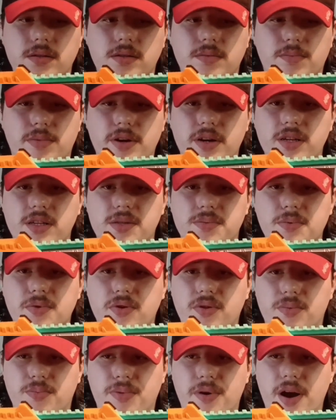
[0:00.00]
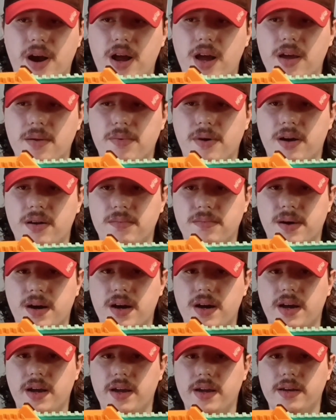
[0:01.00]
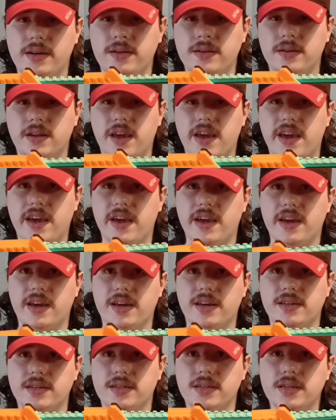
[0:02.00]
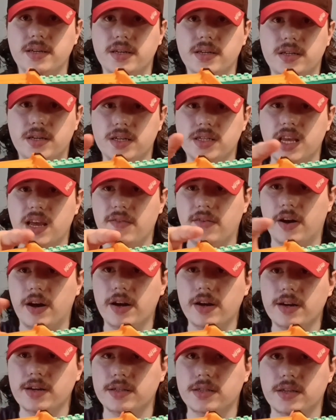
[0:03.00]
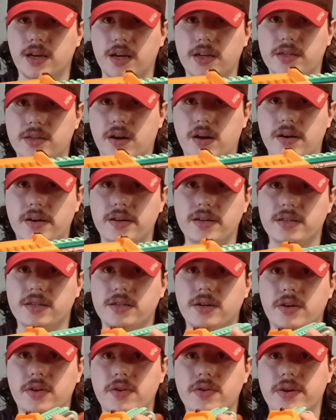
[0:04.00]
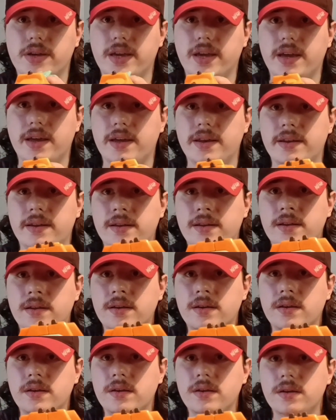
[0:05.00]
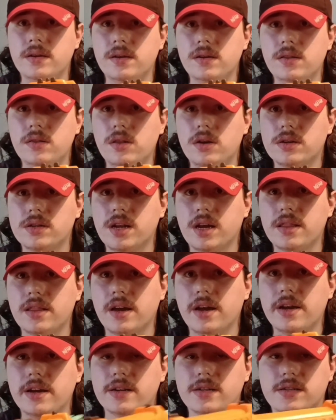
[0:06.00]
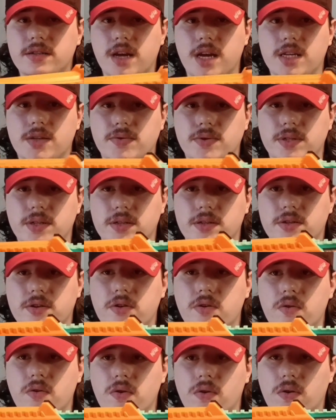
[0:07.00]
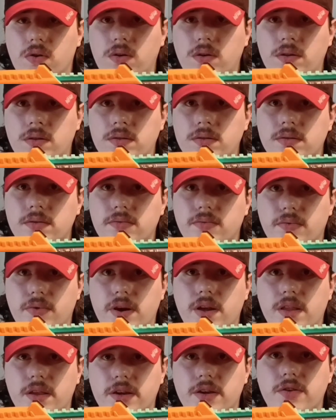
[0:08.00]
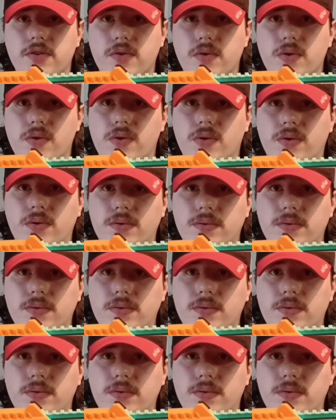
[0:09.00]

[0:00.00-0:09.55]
pretty smooth prime on mine and does have iron sights on it, so you can look down the iron sights, which is cool. Really cool.